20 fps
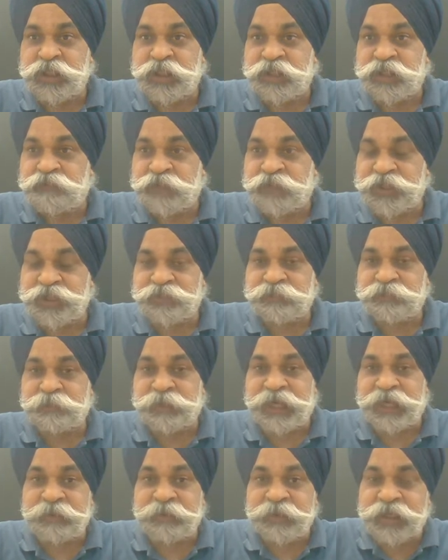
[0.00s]
which
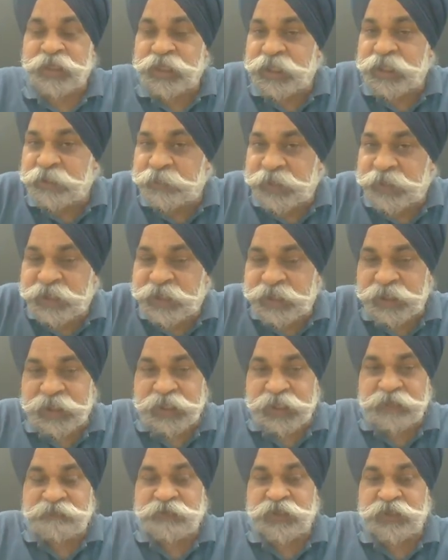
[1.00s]
primarily be
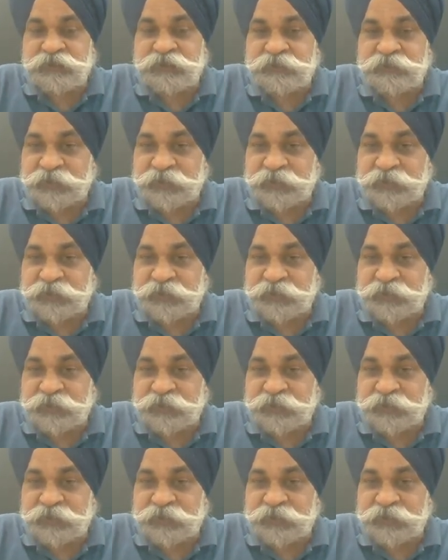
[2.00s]
dealing with